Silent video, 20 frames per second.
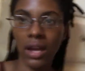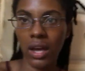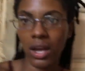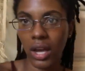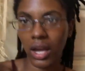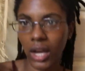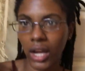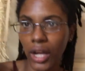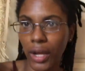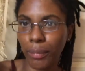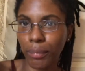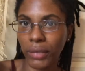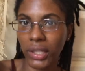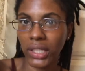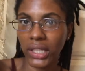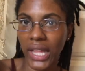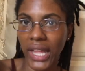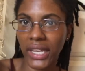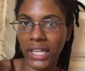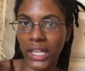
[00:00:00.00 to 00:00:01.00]
hi.
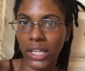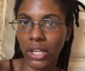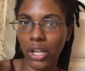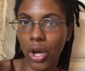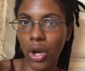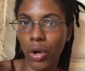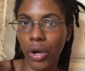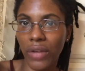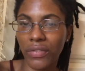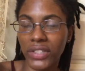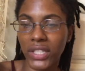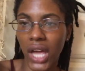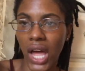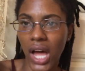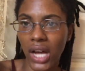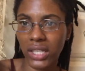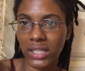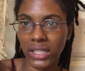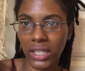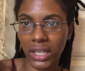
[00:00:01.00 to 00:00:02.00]
Letting go of
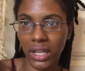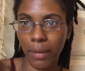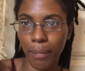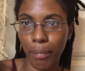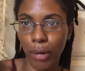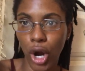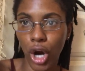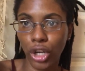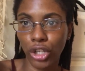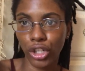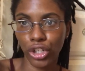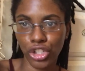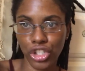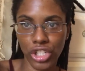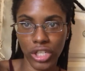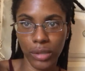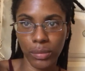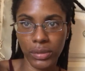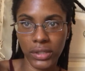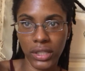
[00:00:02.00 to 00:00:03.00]
toxic
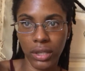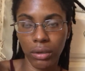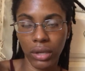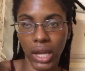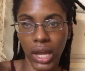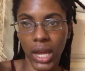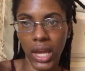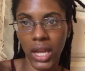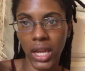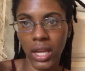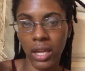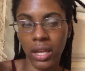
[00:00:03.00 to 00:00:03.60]
partnerships, okay?